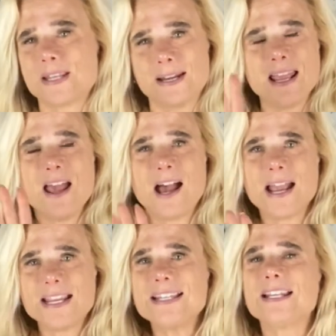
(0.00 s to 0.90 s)
And
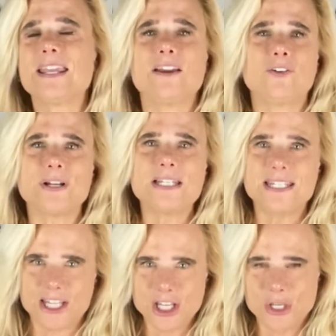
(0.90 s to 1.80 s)
I can
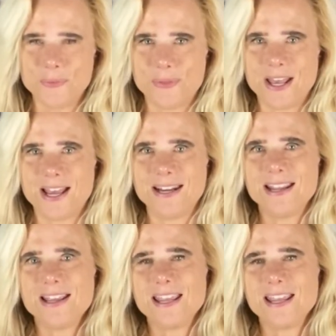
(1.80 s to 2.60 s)
guarantee you that